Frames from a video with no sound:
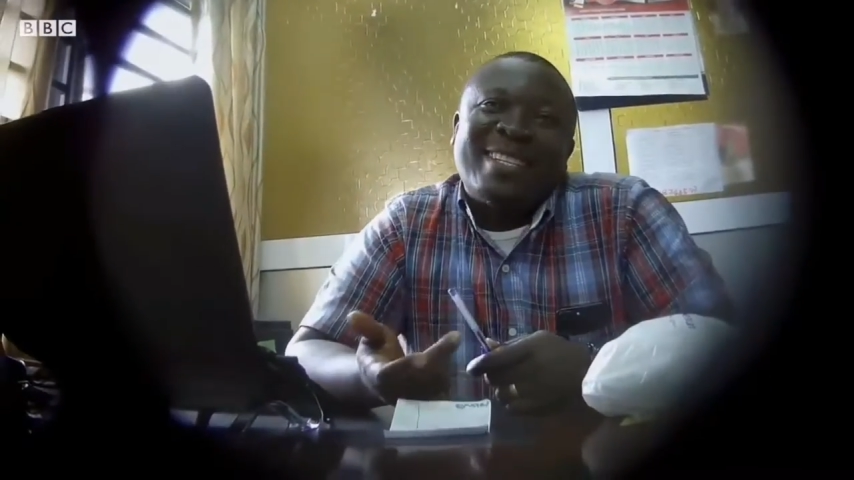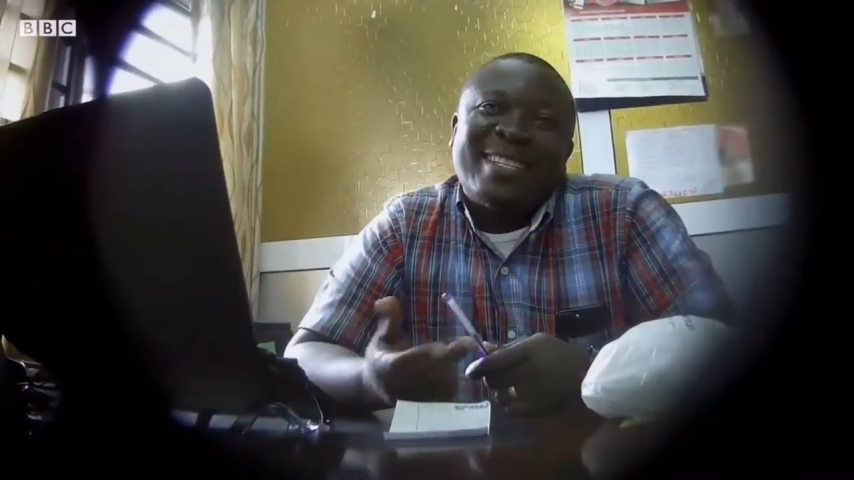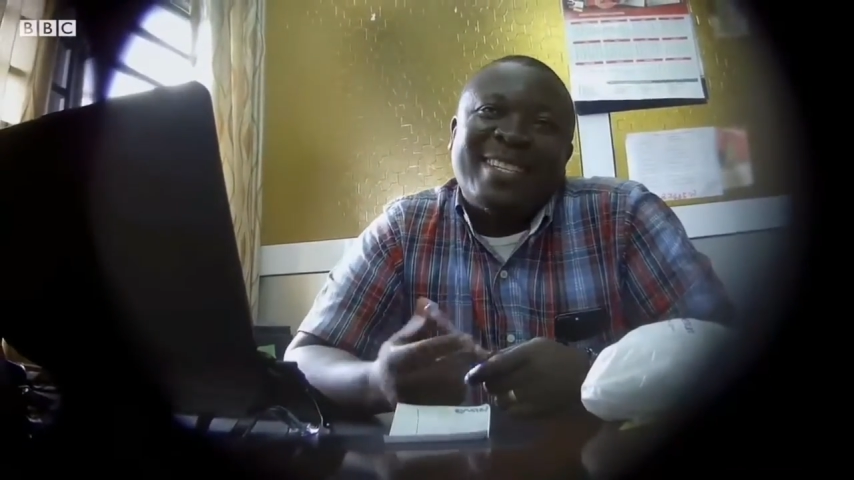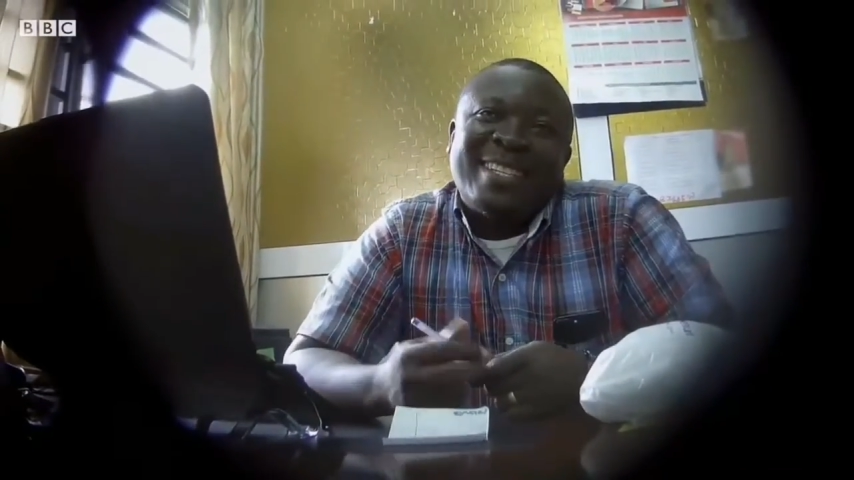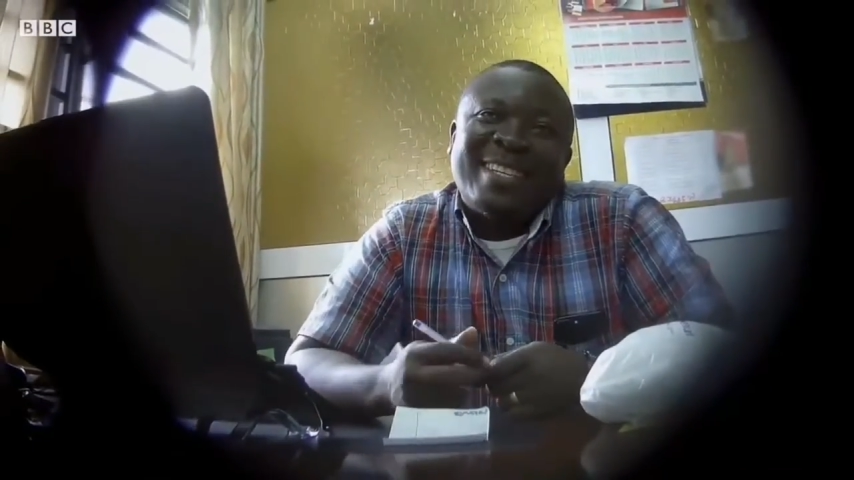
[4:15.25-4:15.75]
to
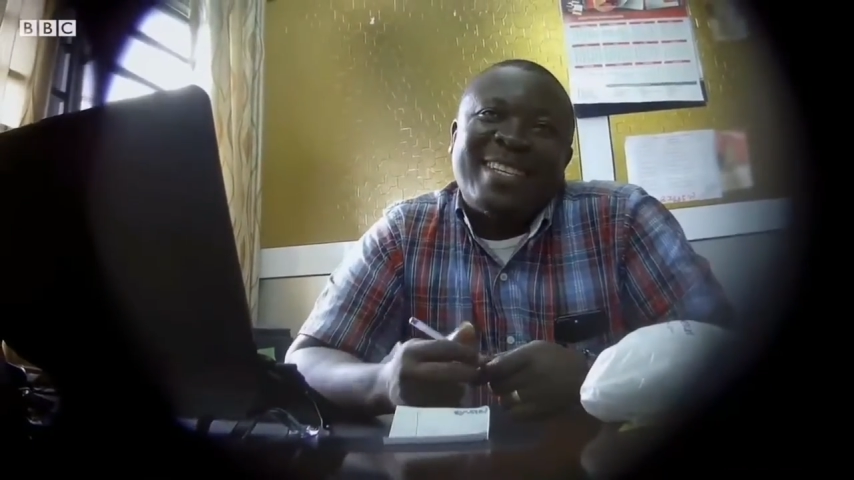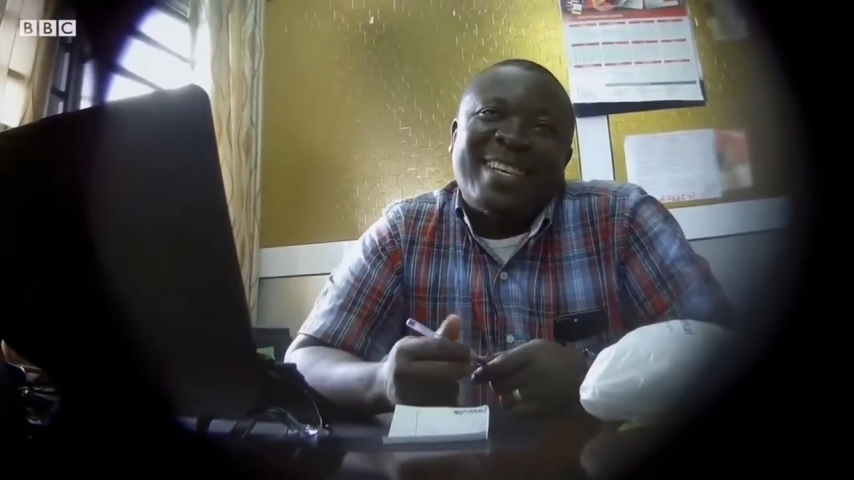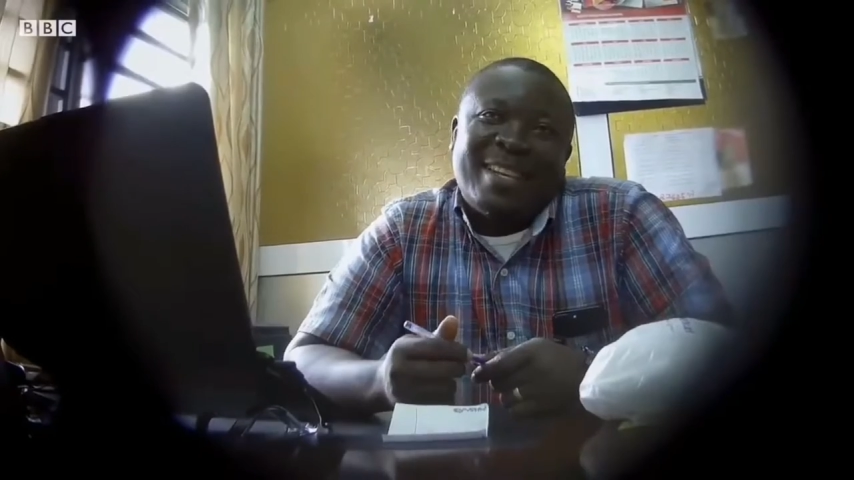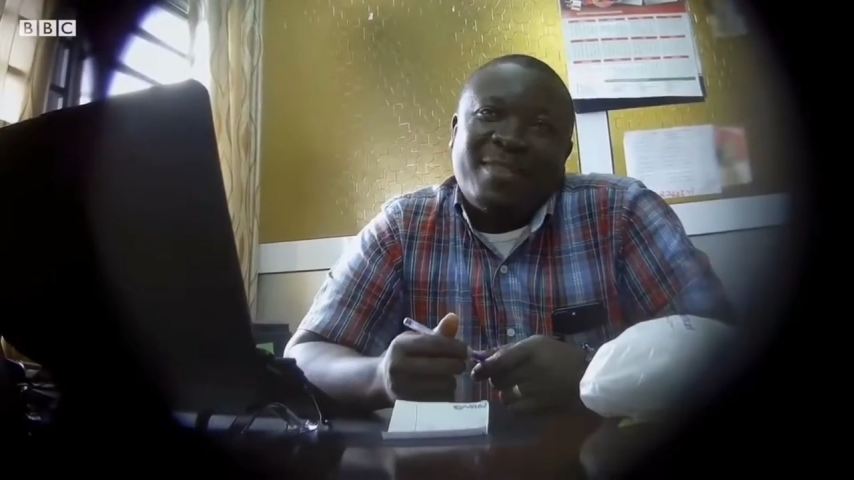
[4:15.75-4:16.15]
influence their